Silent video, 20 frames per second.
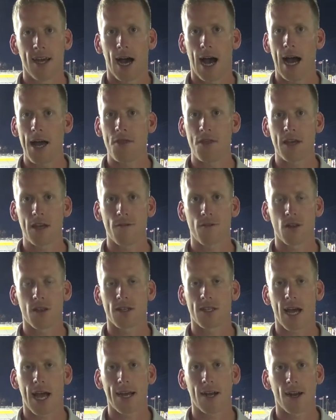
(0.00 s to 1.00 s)
I think if you're the
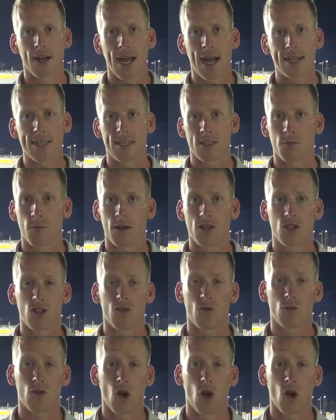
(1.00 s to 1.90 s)
Tiger Cats, as much as you